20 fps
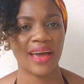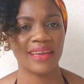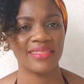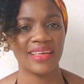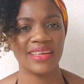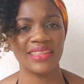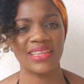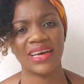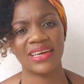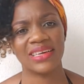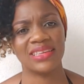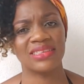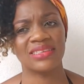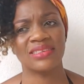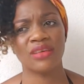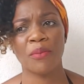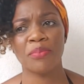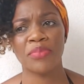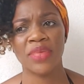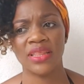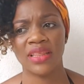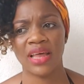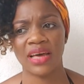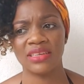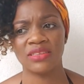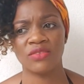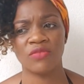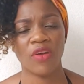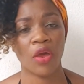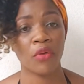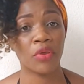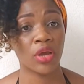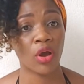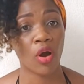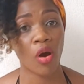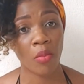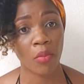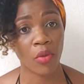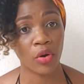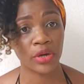I think that it's something that is very
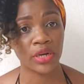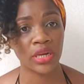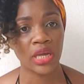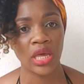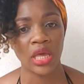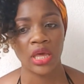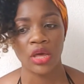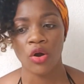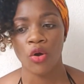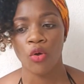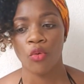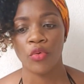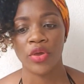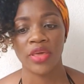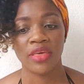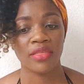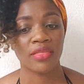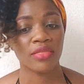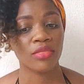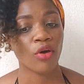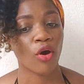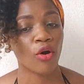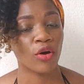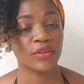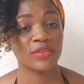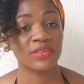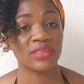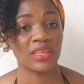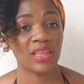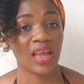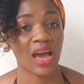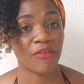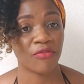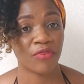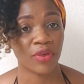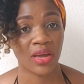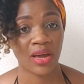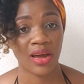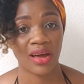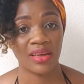common with us in
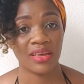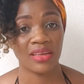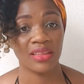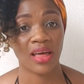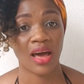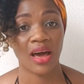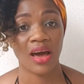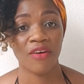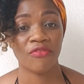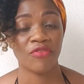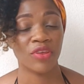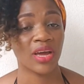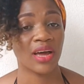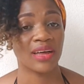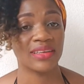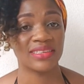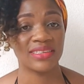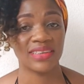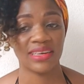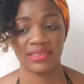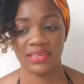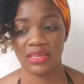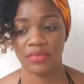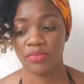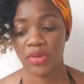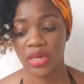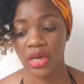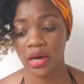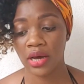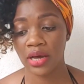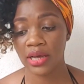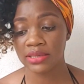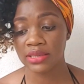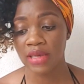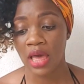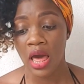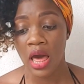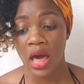Africa, in our African setting, because